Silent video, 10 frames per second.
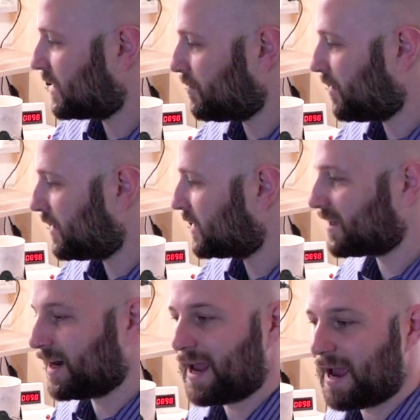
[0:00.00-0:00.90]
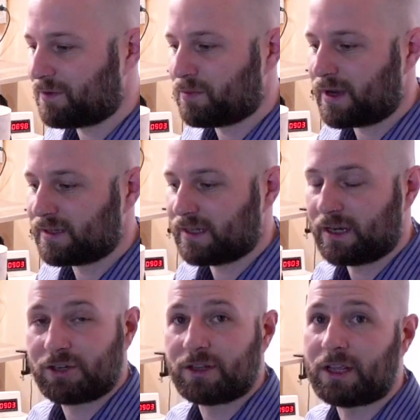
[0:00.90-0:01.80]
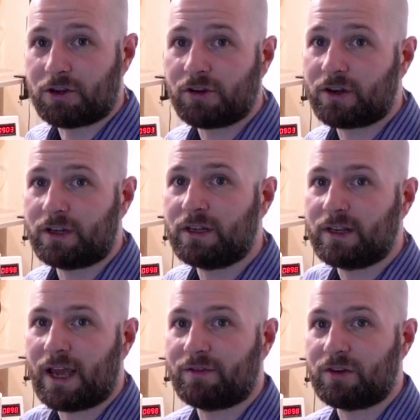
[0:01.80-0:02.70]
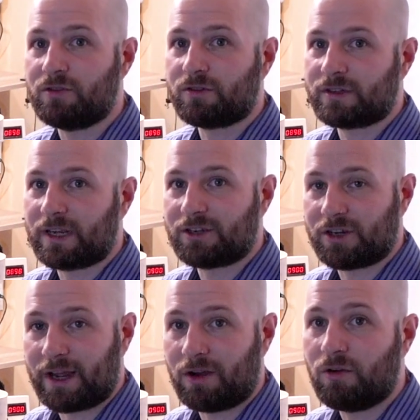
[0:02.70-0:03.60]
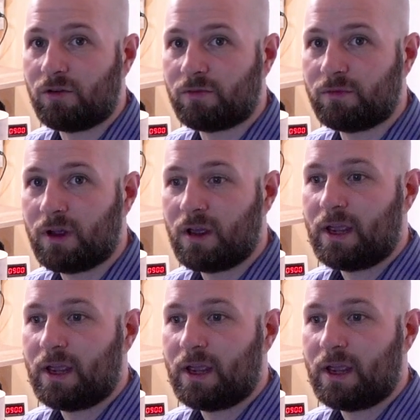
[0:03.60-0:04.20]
some of the things that I have in my station that you're going to need to have in your station at home